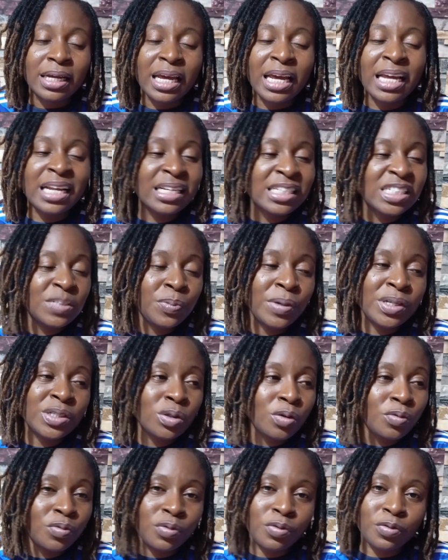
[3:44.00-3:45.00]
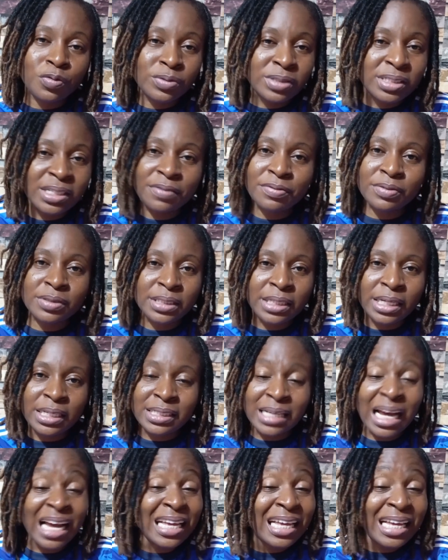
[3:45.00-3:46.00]
in the space of 7
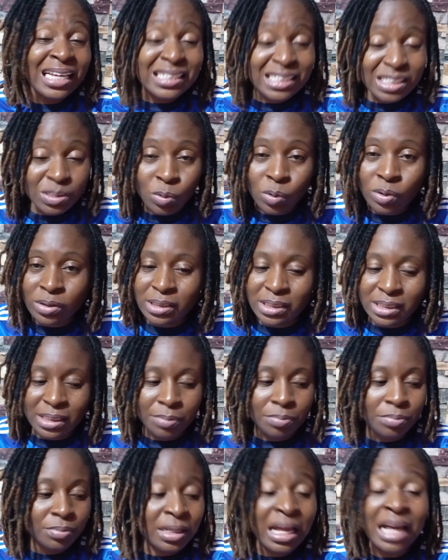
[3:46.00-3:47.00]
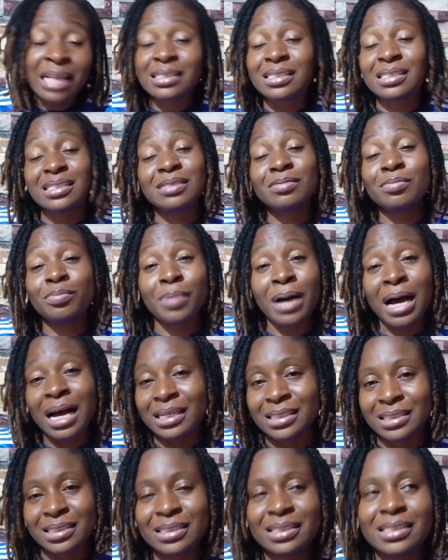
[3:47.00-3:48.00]
days against one team. That's
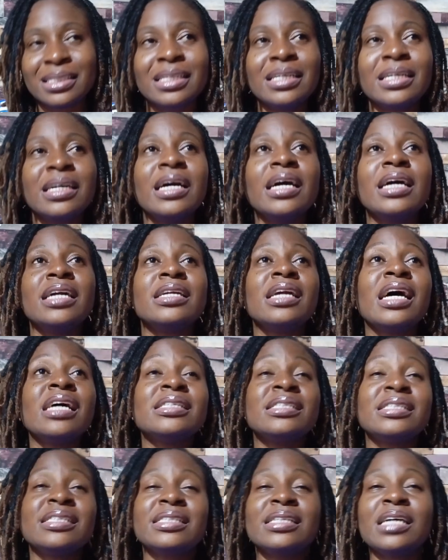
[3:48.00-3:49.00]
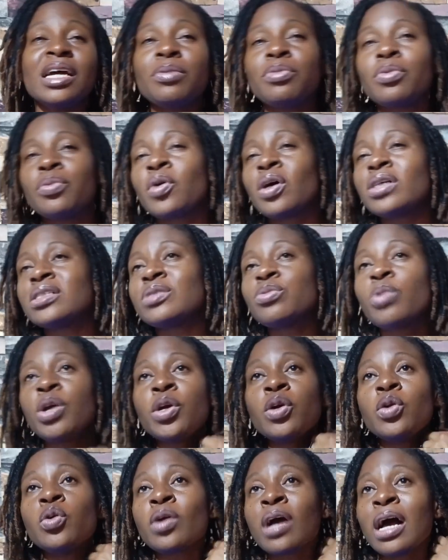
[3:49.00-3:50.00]
bad. That is terrible, because when
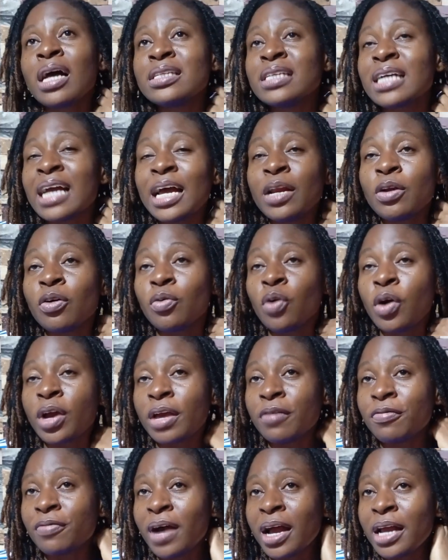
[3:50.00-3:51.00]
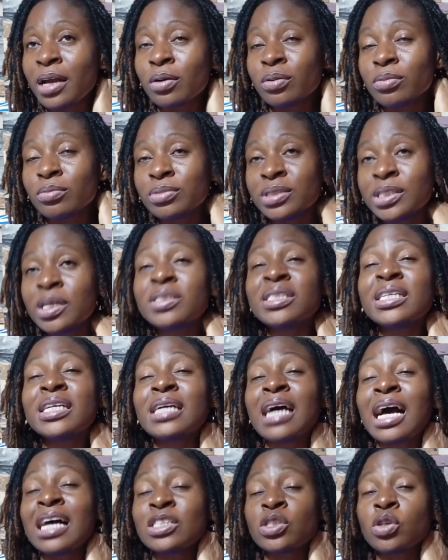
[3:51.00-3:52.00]
you look at the kind of, okay, fine, Chelsea
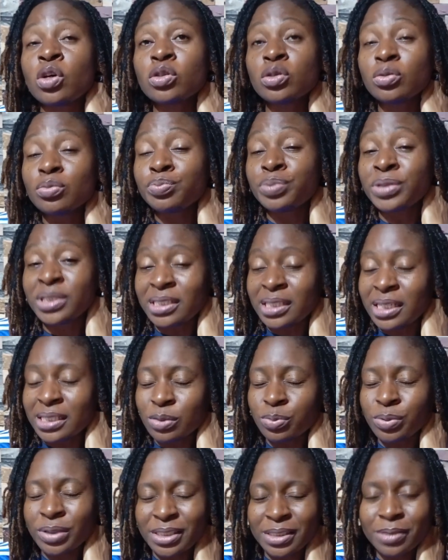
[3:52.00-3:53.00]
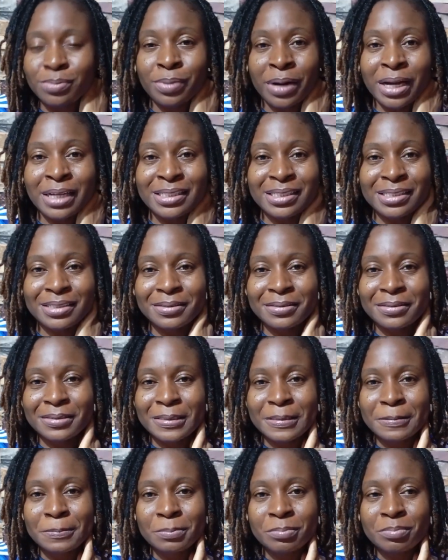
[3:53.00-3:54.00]
has done business with Brighton,
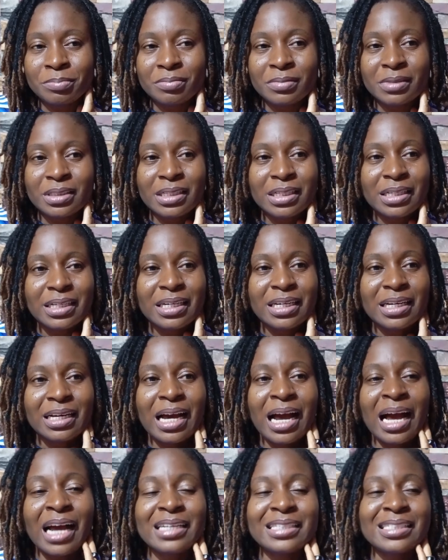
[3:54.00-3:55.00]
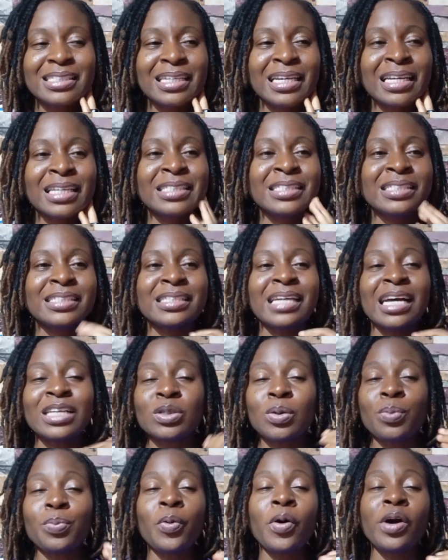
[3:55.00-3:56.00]
and it's at
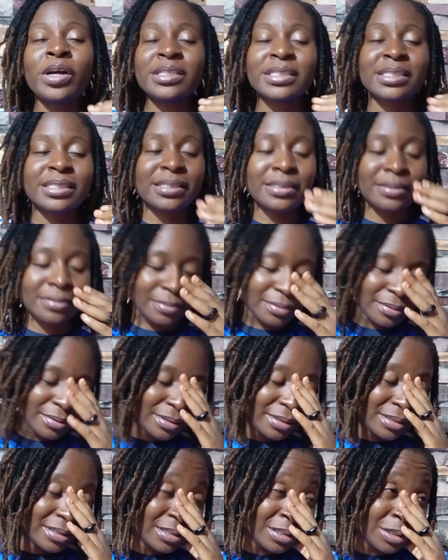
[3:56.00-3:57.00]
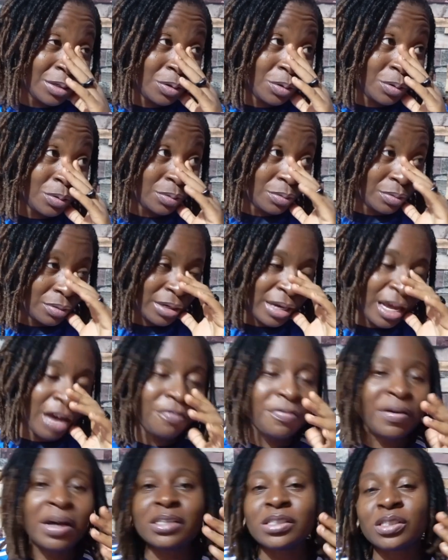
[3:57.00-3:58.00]
some points, their
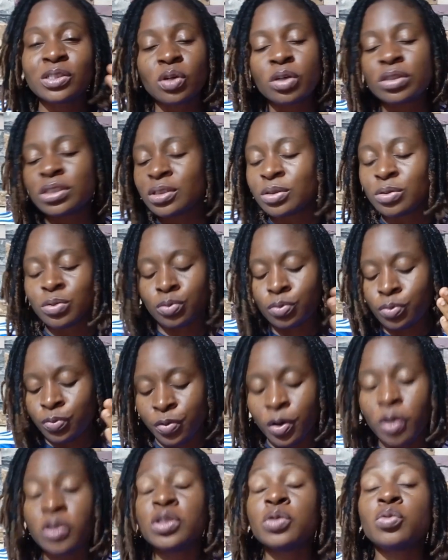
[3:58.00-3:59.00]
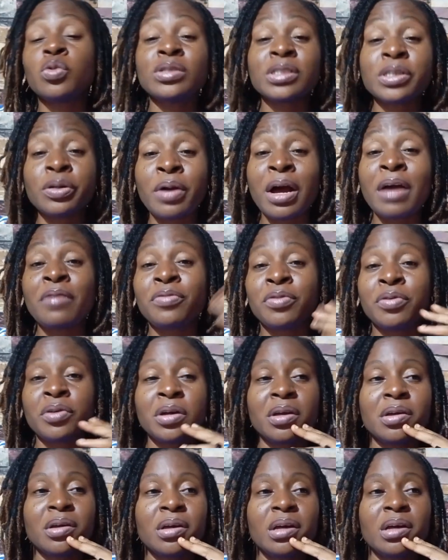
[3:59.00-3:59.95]
fans felt it was a rivalry.